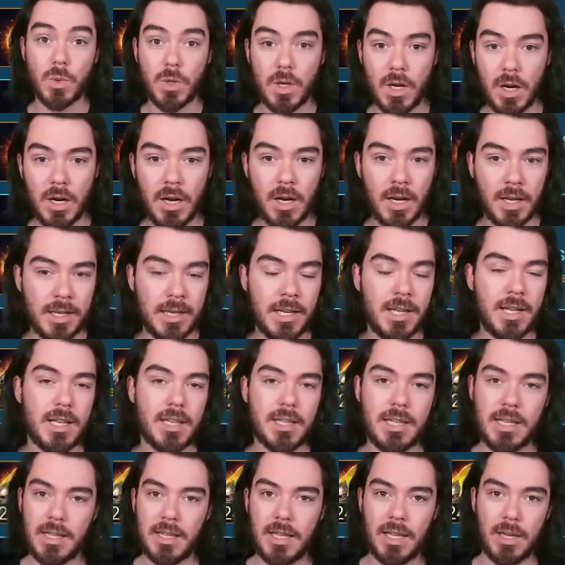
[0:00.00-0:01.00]
gone,
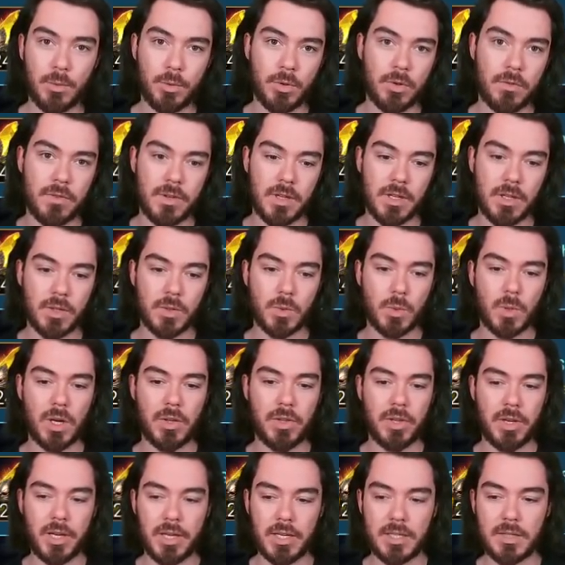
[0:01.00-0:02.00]
then they revealed what
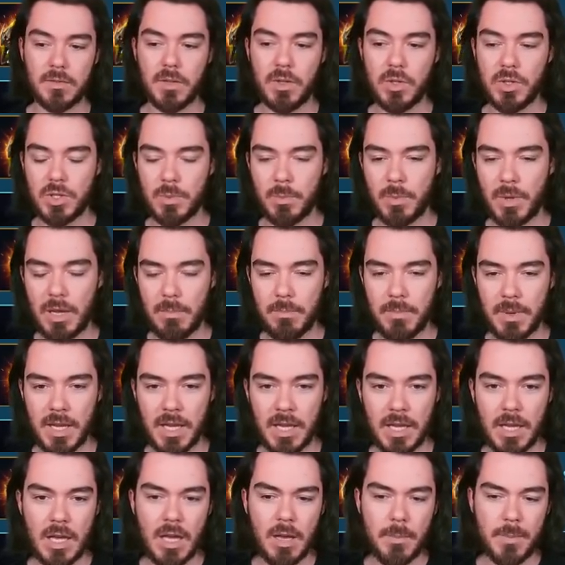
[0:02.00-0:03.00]
the next fusion might
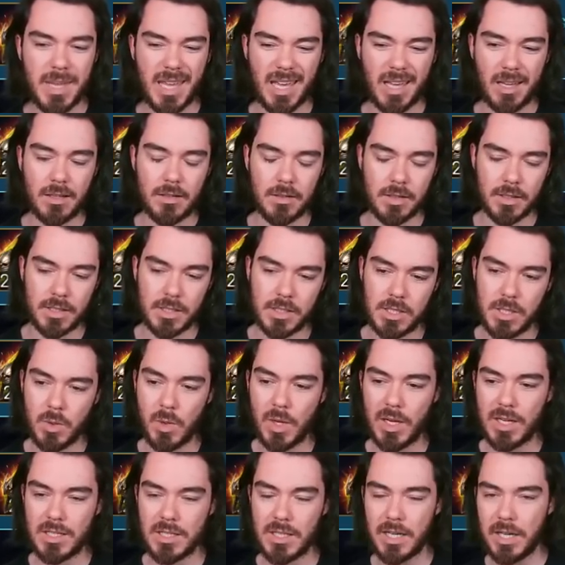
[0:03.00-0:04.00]
be. But yeah, look,
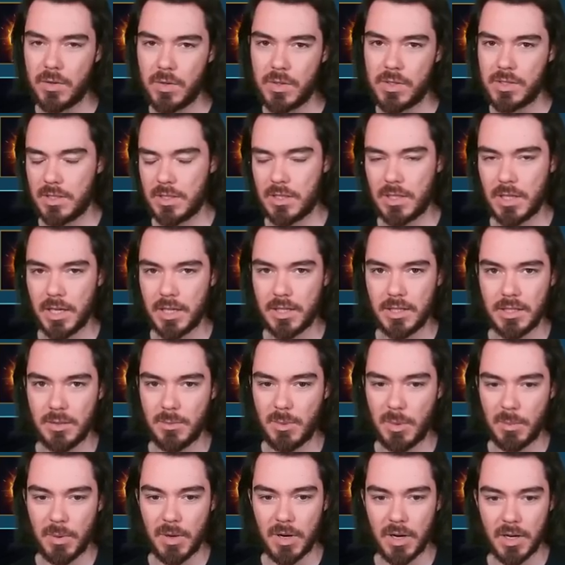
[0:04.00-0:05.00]
2x Sacreds is likely to
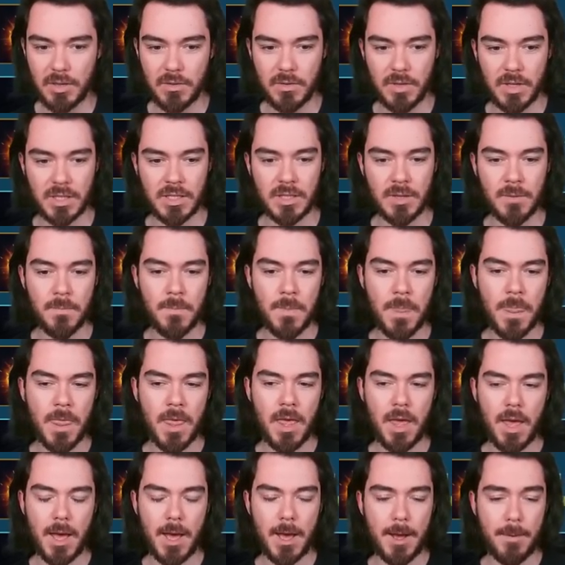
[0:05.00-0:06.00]
be part of it.
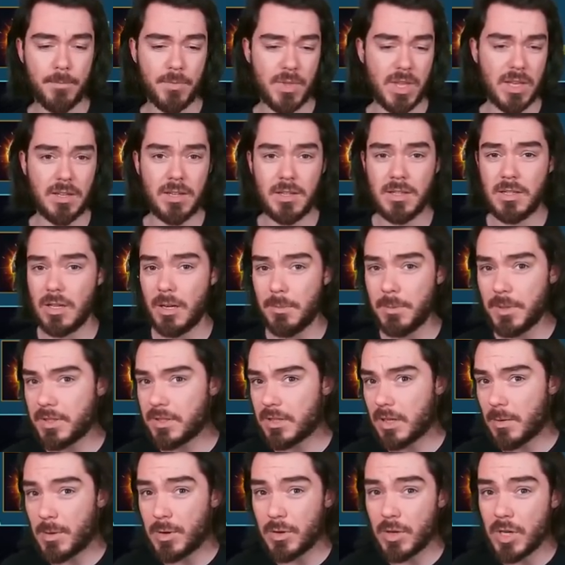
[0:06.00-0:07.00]
They did double
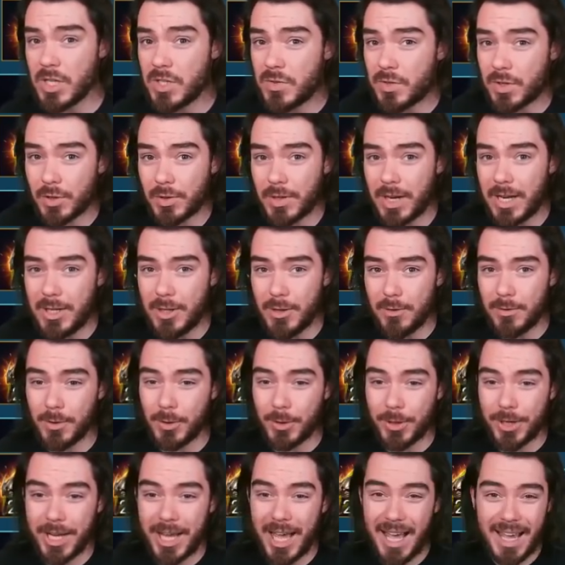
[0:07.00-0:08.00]
Summon Rush for Great
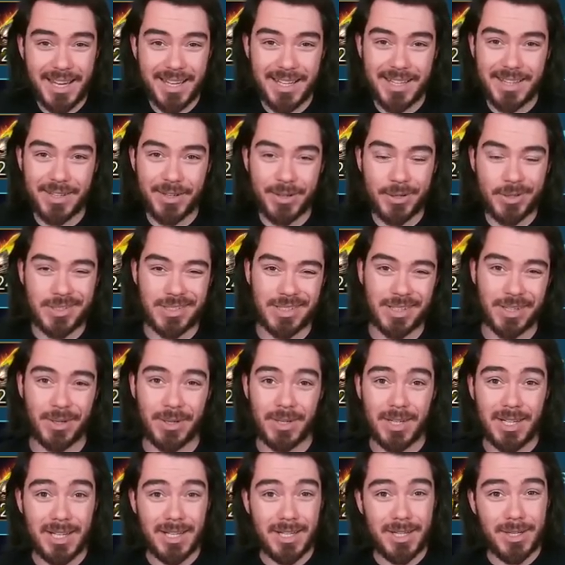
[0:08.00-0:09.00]
Hoopaloriaka though, so
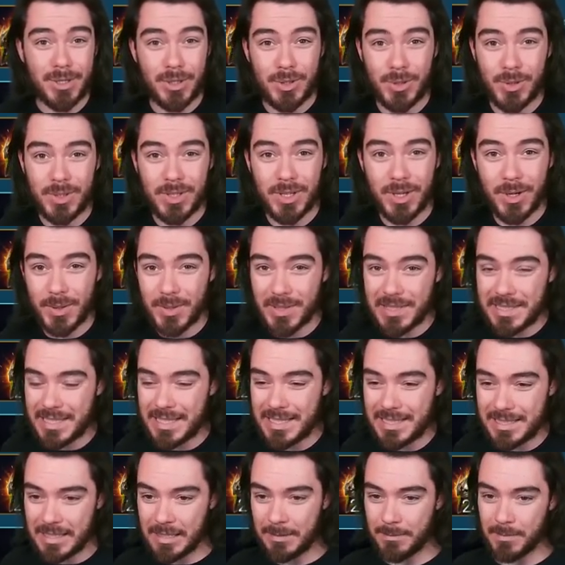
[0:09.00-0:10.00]
who knows?
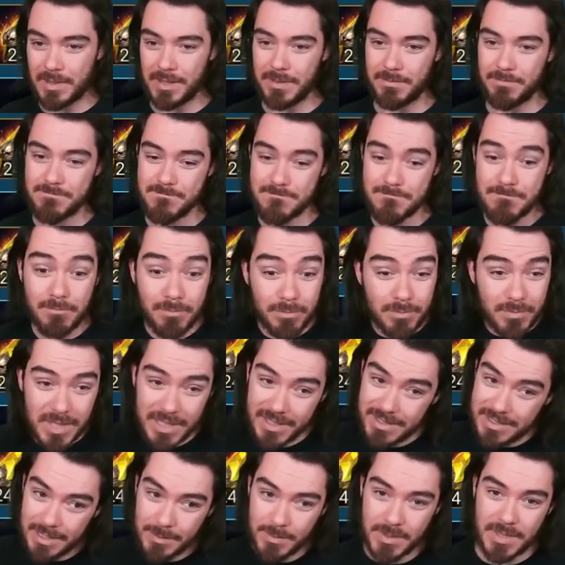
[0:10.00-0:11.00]

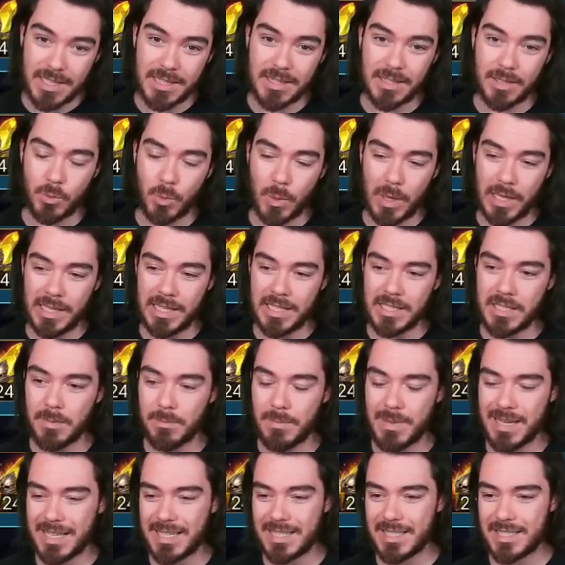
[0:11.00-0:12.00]
It seems like they're willing to
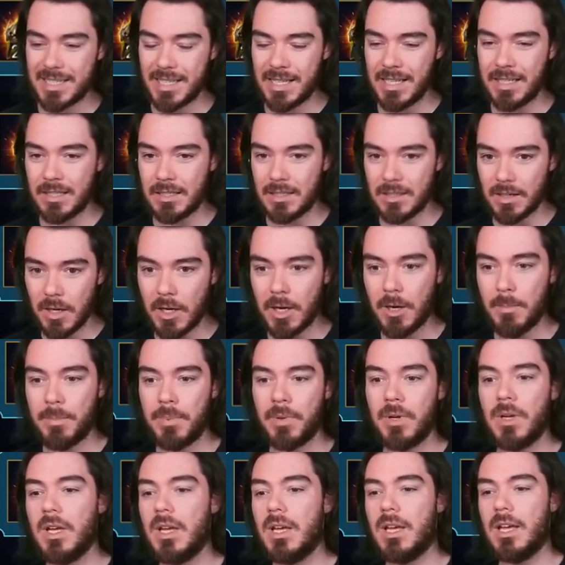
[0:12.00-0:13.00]
mix things up.
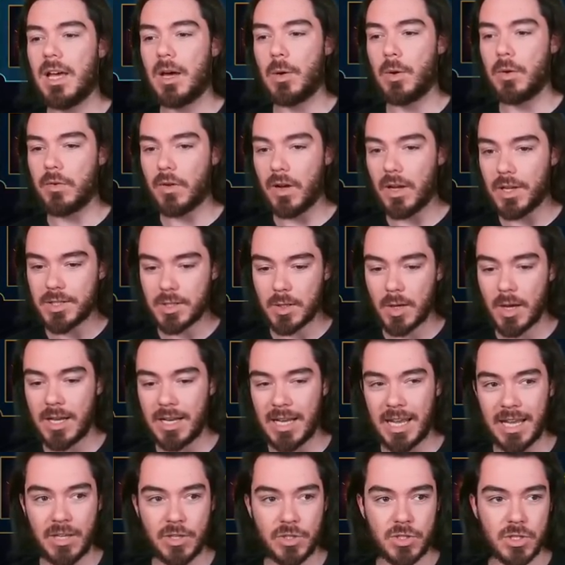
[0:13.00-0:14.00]
And we've also had
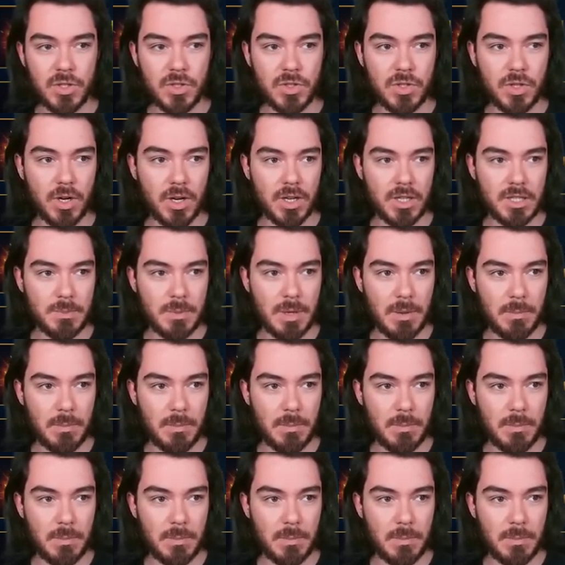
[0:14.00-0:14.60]
Ancient Shards be